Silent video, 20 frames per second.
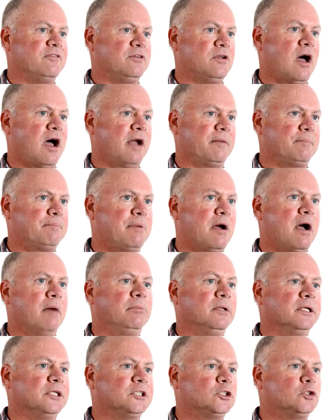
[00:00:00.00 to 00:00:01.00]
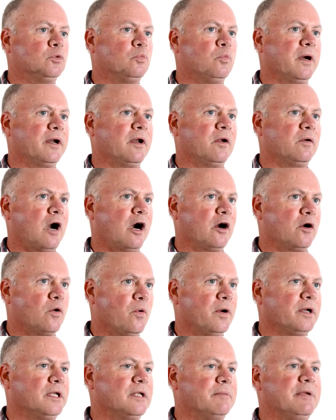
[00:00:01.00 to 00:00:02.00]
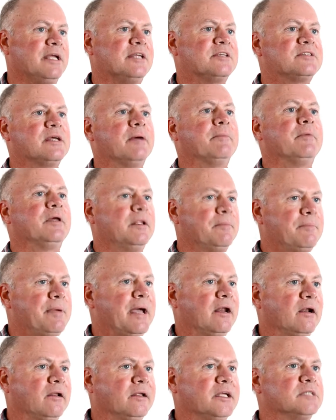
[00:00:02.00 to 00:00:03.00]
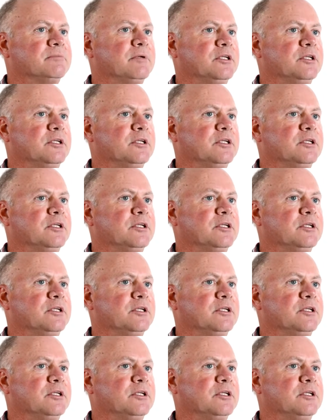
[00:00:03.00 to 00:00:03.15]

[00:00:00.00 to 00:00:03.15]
not published what are going to be some of the penalties,